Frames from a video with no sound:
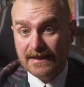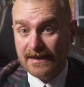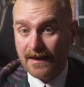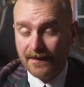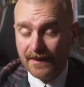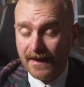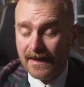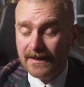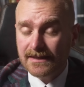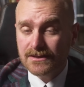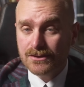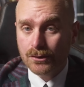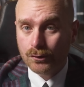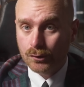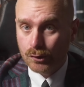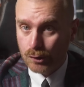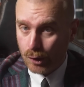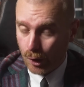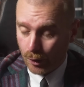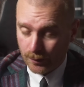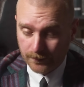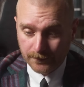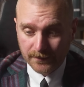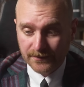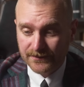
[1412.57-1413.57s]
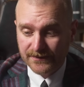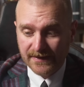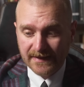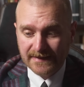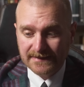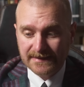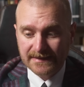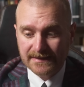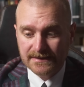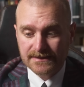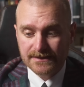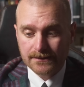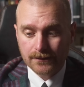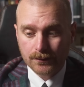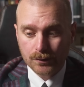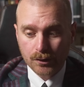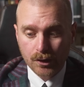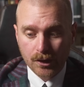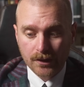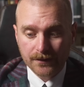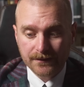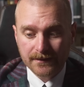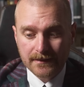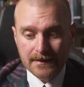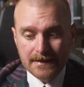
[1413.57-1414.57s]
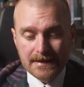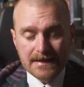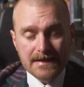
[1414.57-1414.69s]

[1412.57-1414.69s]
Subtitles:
Now, that is a lot. I'm not saying that isn't a lot.